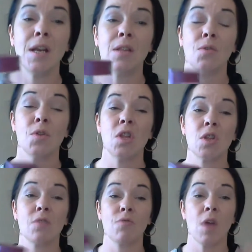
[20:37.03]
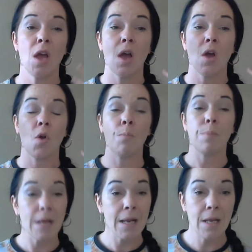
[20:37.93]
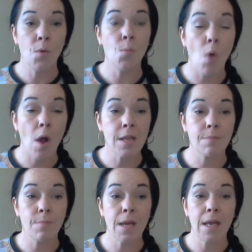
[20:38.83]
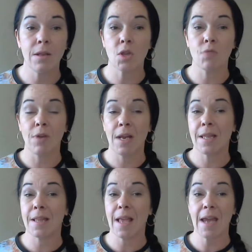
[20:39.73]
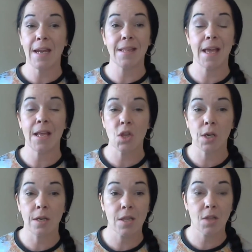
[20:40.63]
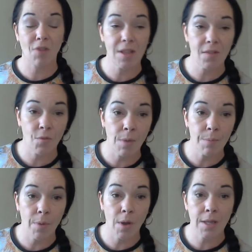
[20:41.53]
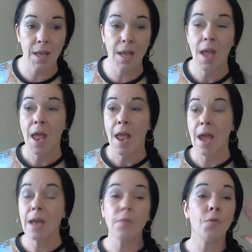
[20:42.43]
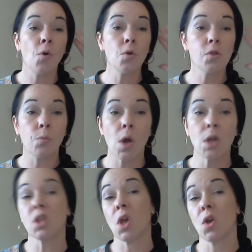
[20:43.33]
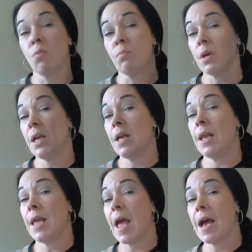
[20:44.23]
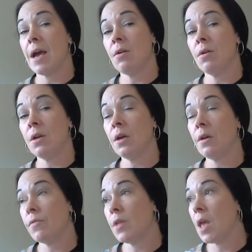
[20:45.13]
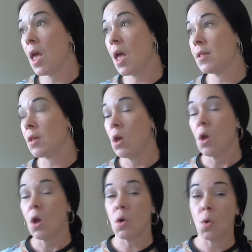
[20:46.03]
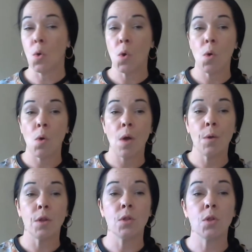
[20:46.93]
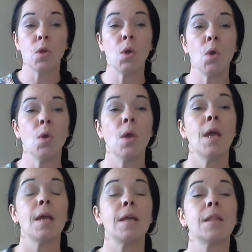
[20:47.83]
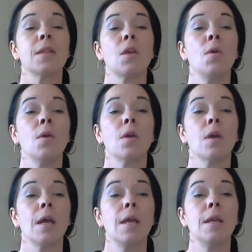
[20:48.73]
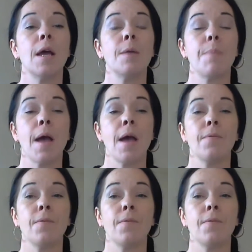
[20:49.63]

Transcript: does. It just completely unwinds me. It just releases any tension and stress from my body. Any thoughts of work just go completely out of the head. And all I want to do is soak in that bath,